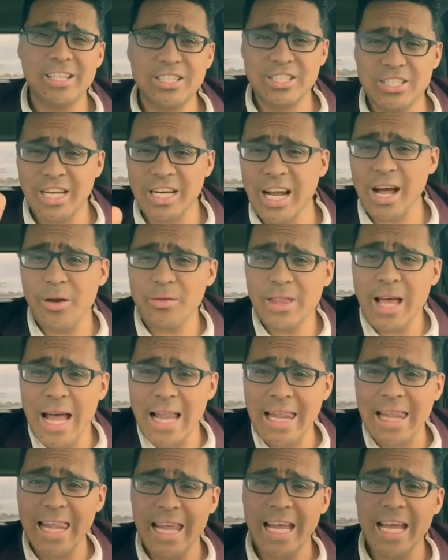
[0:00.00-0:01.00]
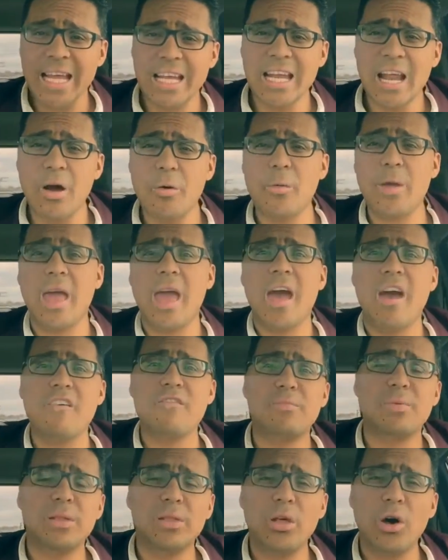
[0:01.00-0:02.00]
check out that link that we
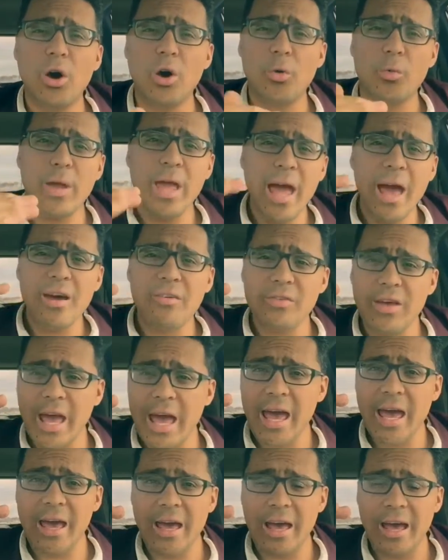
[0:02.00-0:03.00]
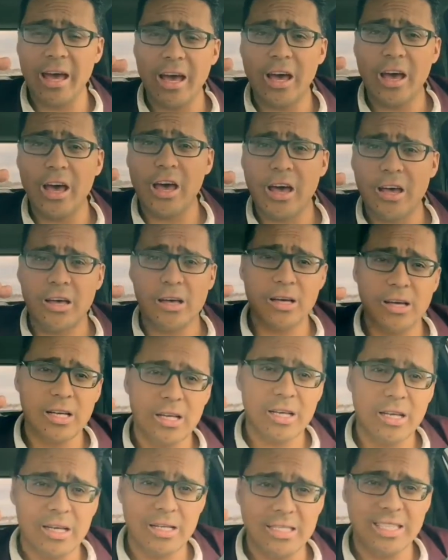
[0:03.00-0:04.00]
have below. We have
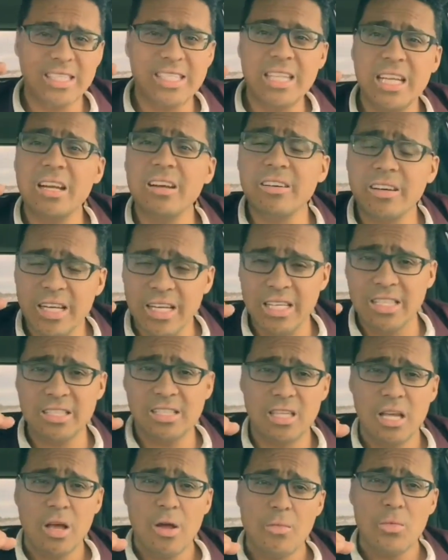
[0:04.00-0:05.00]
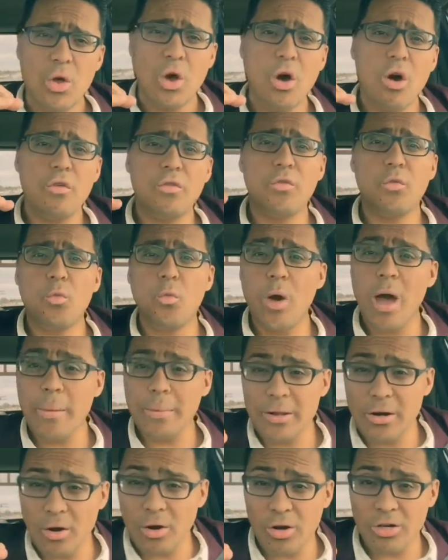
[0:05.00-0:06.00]
a series of
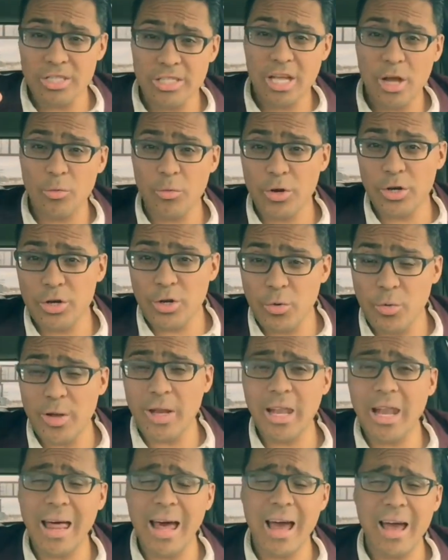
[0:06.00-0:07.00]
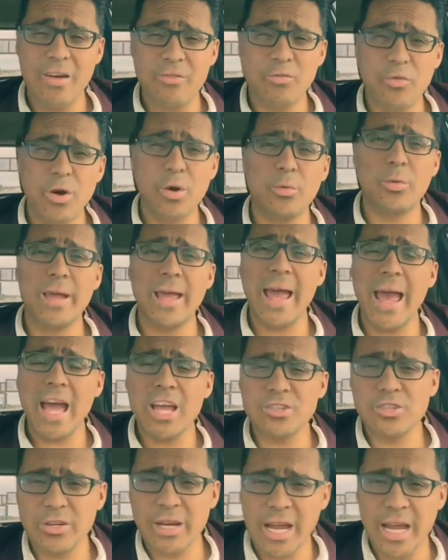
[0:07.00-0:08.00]
webinars that we're doing live where we
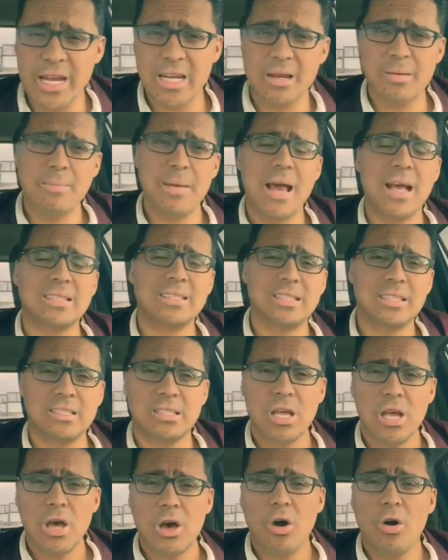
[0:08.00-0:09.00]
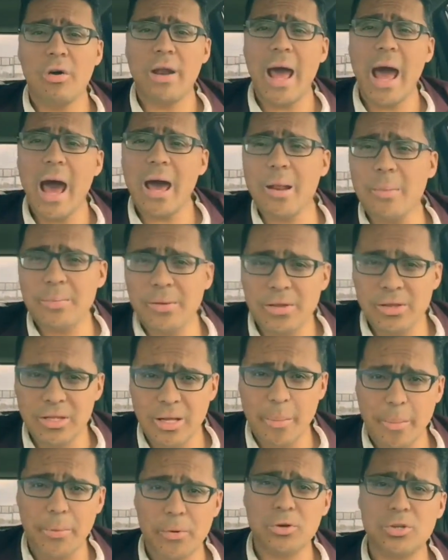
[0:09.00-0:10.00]
educate the masses on how to build
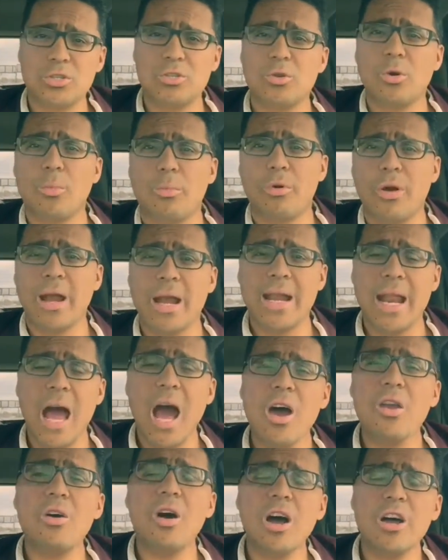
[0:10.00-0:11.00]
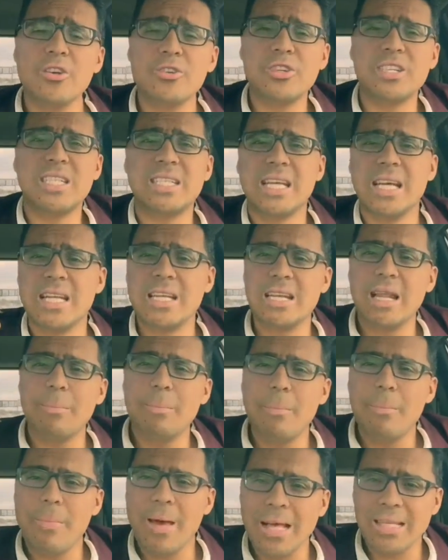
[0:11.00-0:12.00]
their personal brand, how to understand the
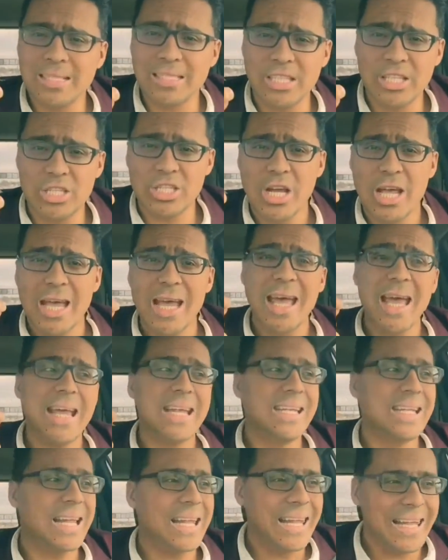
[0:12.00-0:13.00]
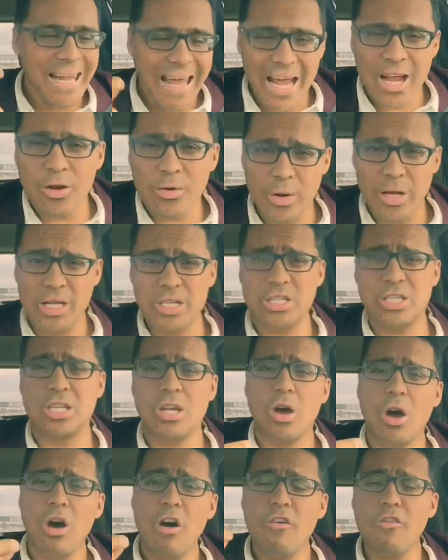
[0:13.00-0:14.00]
message and the
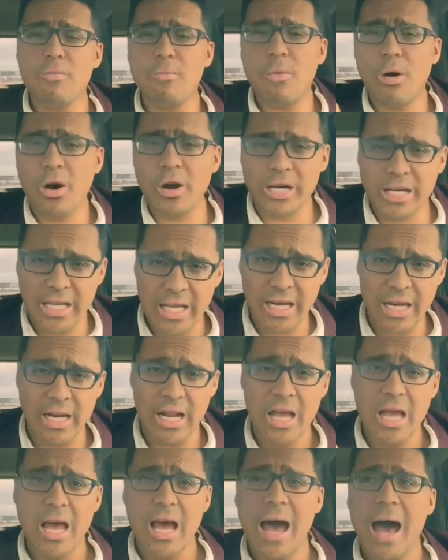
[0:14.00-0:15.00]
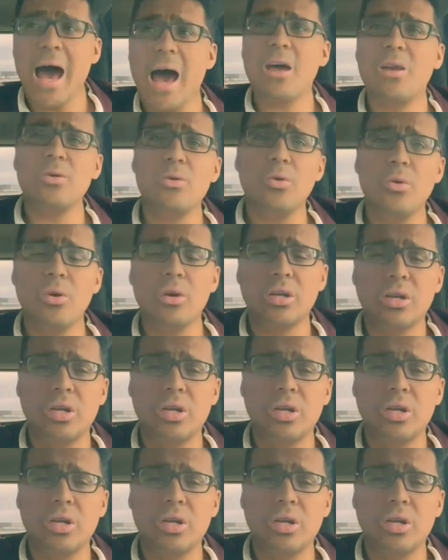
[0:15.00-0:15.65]
language of marketing, how to